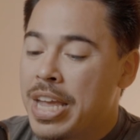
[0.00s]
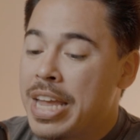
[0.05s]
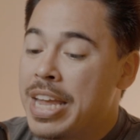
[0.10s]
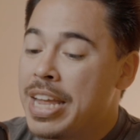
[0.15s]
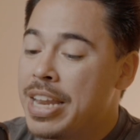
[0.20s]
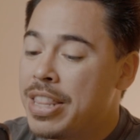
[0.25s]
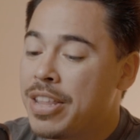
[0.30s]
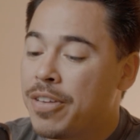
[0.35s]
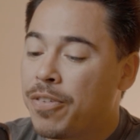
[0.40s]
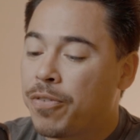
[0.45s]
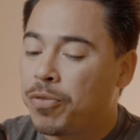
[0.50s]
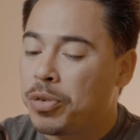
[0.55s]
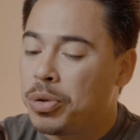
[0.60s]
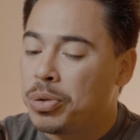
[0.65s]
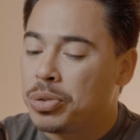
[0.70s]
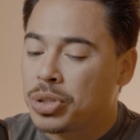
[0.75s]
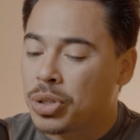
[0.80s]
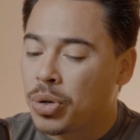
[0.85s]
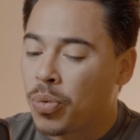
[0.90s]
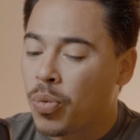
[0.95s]
In the
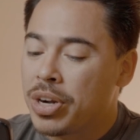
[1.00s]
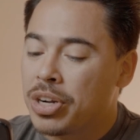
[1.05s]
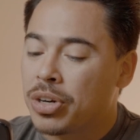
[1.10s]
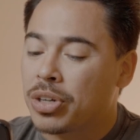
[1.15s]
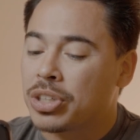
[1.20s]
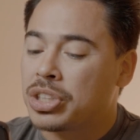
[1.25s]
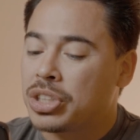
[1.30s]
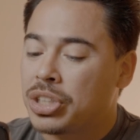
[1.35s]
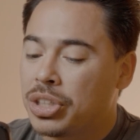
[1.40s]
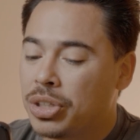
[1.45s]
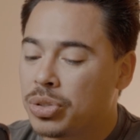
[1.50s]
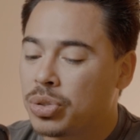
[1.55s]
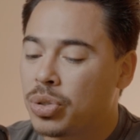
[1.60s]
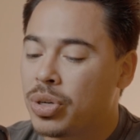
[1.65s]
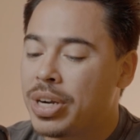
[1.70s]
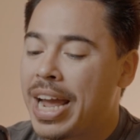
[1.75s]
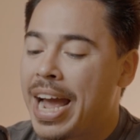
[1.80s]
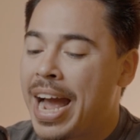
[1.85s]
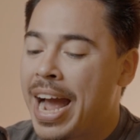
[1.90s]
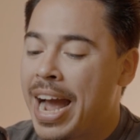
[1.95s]
future, when your
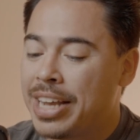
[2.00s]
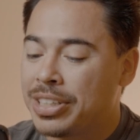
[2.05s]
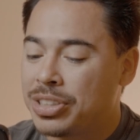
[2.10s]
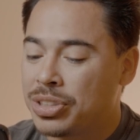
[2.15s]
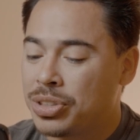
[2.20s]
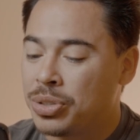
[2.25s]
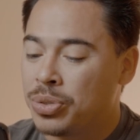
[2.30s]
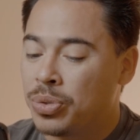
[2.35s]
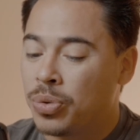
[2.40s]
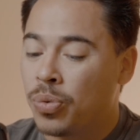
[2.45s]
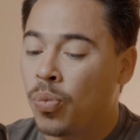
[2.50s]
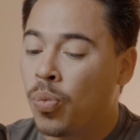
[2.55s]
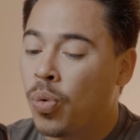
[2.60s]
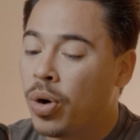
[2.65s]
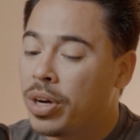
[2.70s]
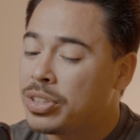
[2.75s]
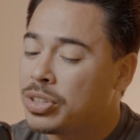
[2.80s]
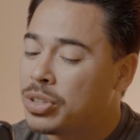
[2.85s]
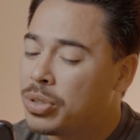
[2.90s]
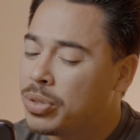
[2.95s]
children ask you,
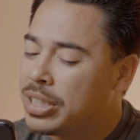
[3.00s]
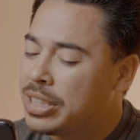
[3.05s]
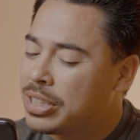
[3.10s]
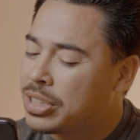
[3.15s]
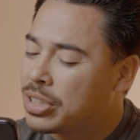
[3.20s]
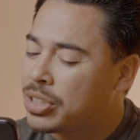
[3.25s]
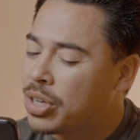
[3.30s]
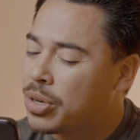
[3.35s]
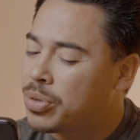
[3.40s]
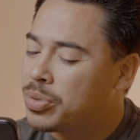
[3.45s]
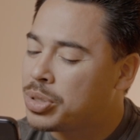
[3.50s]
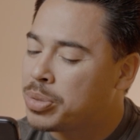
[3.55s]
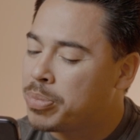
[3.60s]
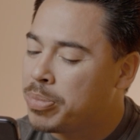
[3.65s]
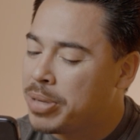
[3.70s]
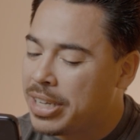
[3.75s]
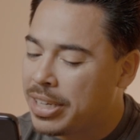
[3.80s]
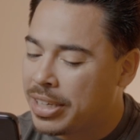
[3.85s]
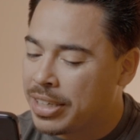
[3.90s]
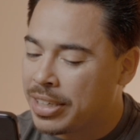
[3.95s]
what do these stones
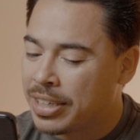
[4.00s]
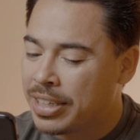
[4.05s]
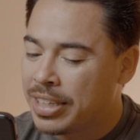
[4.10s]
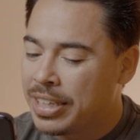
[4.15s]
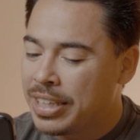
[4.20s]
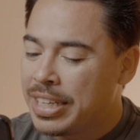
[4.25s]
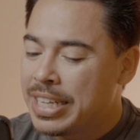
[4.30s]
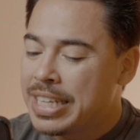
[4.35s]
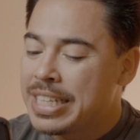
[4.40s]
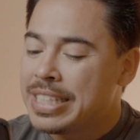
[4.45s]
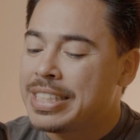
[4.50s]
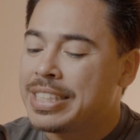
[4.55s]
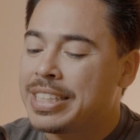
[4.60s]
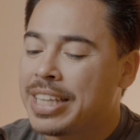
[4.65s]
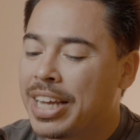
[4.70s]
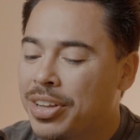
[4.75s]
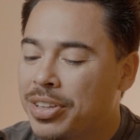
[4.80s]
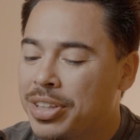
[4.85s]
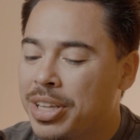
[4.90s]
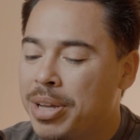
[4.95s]
mean?
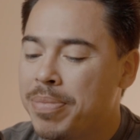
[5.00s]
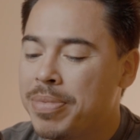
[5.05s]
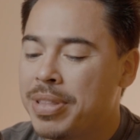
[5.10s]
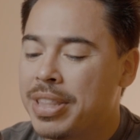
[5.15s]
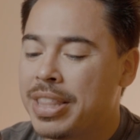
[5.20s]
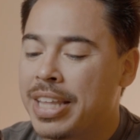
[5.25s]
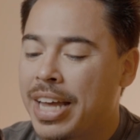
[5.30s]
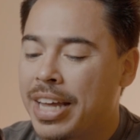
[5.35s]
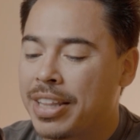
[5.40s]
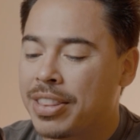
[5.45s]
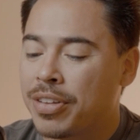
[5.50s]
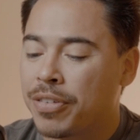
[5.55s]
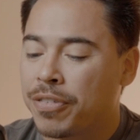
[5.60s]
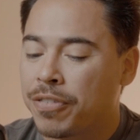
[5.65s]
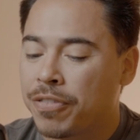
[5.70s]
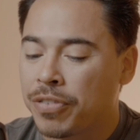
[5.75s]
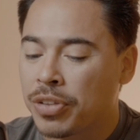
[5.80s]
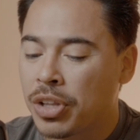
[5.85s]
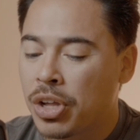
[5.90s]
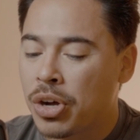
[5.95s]
Tell them that the
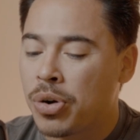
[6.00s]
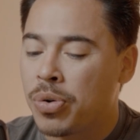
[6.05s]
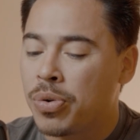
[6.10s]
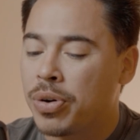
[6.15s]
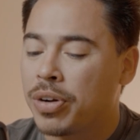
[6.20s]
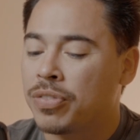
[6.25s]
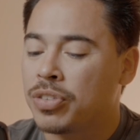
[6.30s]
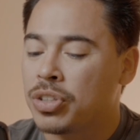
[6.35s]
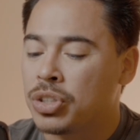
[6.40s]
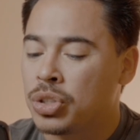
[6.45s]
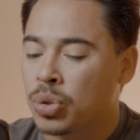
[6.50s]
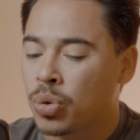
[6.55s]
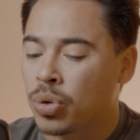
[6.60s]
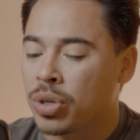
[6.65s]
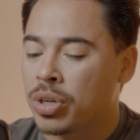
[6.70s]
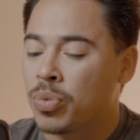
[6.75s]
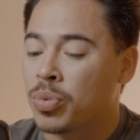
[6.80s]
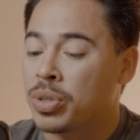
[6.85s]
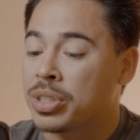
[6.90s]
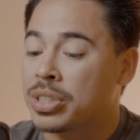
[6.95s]
flow of the
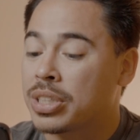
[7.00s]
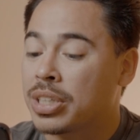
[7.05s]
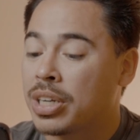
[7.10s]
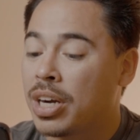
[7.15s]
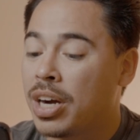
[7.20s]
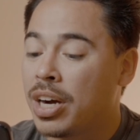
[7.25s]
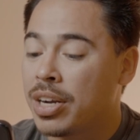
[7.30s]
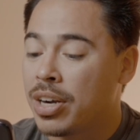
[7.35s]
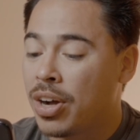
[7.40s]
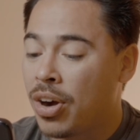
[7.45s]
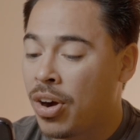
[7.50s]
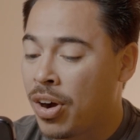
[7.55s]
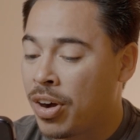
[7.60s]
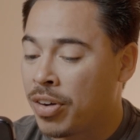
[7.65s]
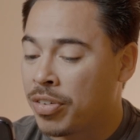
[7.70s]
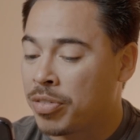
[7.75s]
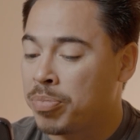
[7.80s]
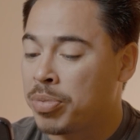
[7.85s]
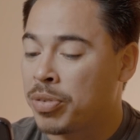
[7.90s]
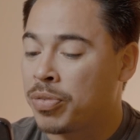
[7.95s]
Jordan was cut
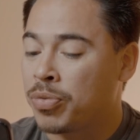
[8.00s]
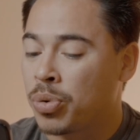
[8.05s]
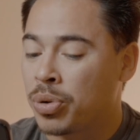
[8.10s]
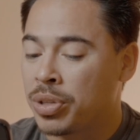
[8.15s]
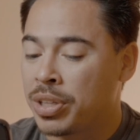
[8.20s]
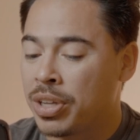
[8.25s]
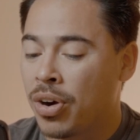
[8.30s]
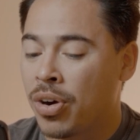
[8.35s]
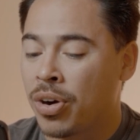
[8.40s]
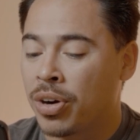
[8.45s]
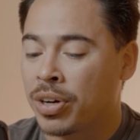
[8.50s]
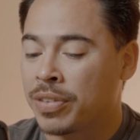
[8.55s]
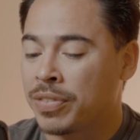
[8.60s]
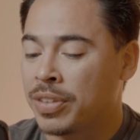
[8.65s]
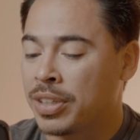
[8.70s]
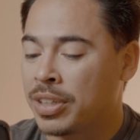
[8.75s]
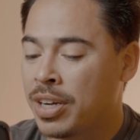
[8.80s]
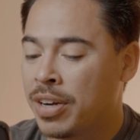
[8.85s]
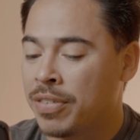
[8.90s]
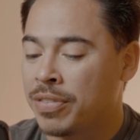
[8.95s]
off before the ark of
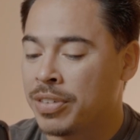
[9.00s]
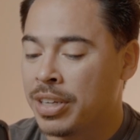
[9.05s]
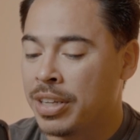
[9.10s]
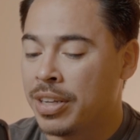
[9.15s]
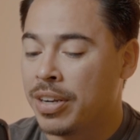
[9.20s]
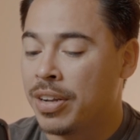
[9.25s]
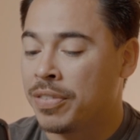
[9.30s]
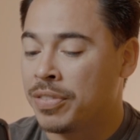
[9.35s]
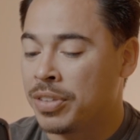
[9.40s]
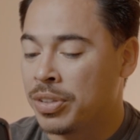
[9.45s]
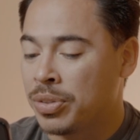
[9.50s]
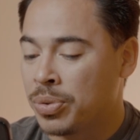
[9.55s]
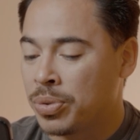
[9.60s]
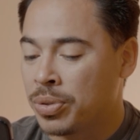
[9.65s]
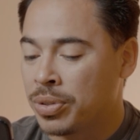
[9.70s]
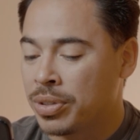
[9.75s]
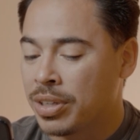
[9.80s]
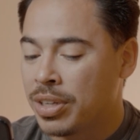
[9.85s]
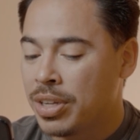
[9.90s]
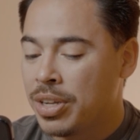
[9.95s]
the covenant of the
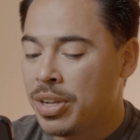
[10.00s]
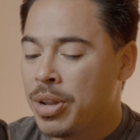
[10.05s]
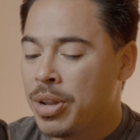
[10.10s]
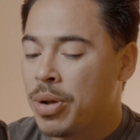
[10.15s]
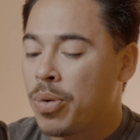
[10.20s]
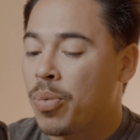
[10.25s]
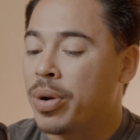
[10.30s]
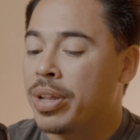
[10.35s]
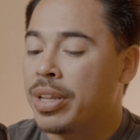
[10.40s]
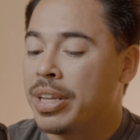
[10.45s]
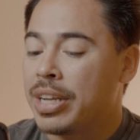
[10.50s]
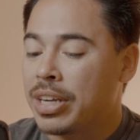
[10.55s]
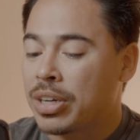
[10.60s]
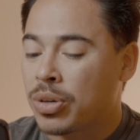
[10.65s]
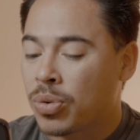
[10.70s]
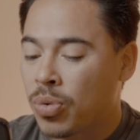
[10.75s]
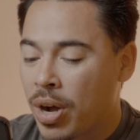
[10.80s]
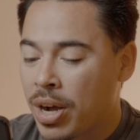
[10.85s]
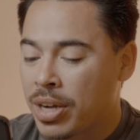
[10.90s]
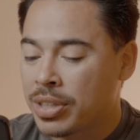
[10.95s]
Lord. When they
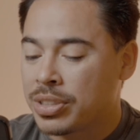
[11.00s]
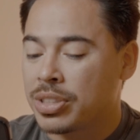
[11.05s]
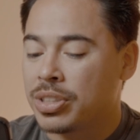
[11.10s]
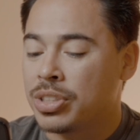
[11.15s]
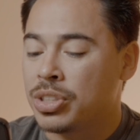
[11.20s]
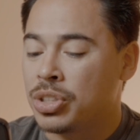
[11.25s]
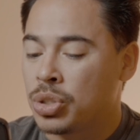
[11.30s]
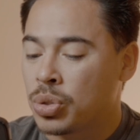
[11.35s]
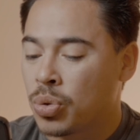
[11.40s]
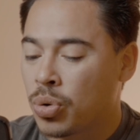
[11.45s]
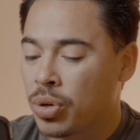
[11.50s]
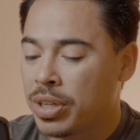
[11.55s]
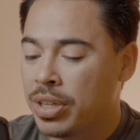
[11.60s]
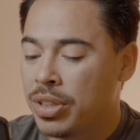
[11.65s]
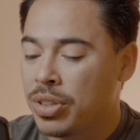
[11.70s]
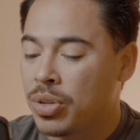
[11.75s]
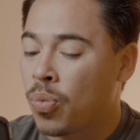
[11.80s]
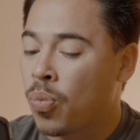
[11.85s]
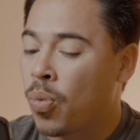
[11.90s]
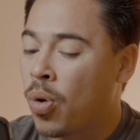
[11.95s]
crossed the
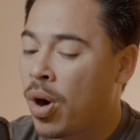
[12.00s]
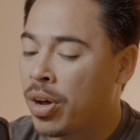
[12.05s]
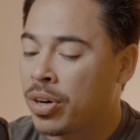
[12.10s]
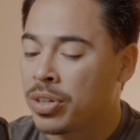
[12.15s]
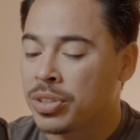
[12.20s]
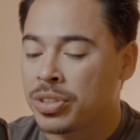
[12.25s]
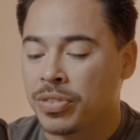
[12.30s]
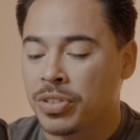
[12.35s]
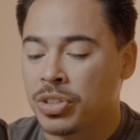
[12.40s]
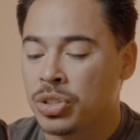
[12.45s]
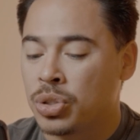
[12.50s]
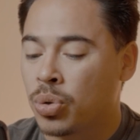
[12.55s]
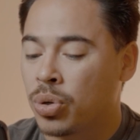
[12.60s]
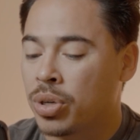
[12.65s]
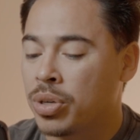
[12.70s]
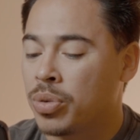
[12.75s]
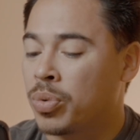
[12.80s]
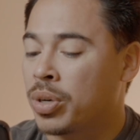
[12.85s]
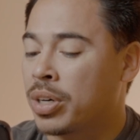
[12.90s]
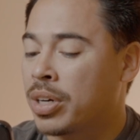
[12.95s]
Jordan, the waters of the
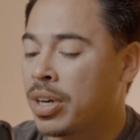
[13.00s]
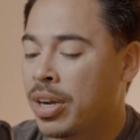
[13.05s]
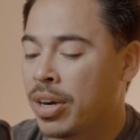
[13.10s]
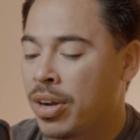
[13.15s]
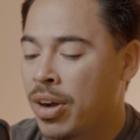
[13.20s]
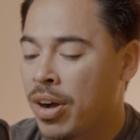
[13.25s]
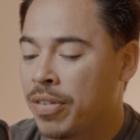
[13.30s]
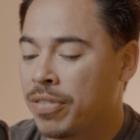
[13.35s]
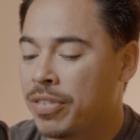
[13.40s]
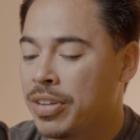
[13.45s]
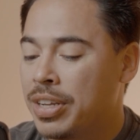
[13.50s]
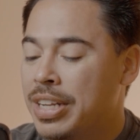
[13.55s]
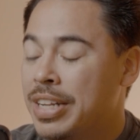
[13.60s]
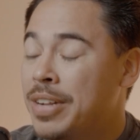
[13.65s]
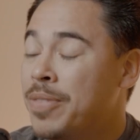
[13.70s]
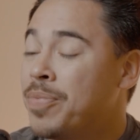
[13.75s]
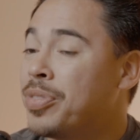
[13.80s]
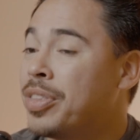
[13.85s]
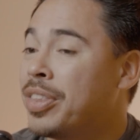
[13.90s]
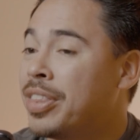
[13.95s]
Jordan were cut off.
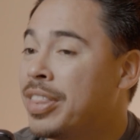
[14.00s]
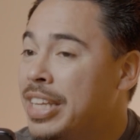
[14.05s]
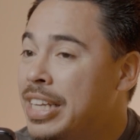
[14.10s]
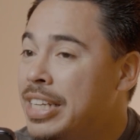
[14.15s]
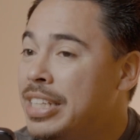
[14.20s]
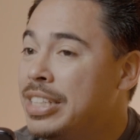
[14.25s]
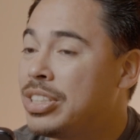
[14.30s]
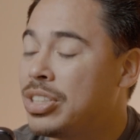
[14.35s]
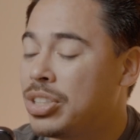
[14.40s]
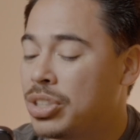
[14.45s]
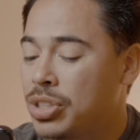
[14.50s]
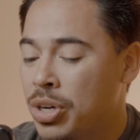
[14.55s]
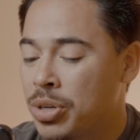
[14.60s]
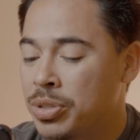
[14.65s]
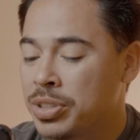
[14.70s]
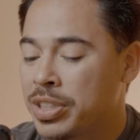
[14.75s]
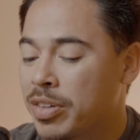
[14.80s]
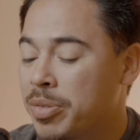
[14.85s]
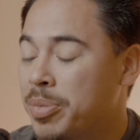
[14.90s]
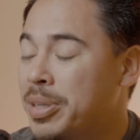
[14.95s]
These
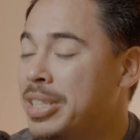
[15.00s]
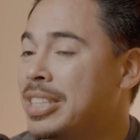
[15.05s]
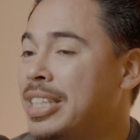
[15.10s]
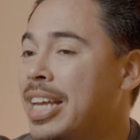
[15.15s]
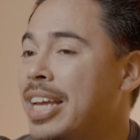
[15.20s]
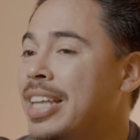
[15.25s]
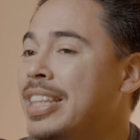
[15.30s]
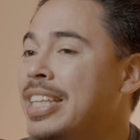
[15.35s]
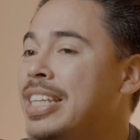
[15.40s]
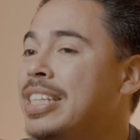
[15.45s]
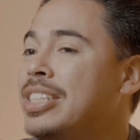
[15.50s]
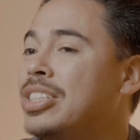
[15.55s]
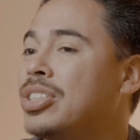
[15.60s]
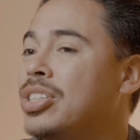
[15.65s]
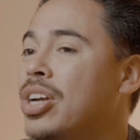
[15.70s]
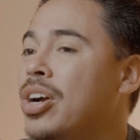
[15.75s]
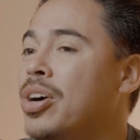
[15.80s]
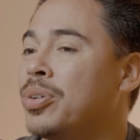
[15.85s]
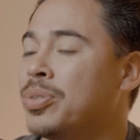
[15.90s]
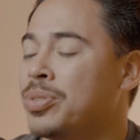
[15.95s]
stones, everybody say these
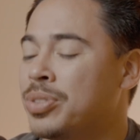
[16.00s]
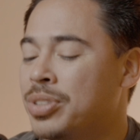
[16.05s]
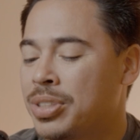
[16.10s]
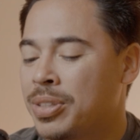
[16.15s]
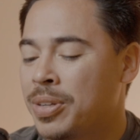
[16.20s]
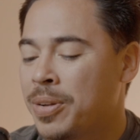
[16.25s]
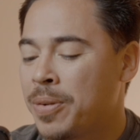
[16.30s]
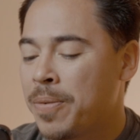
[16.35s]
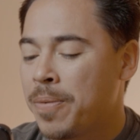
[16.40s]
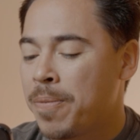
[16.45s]
stones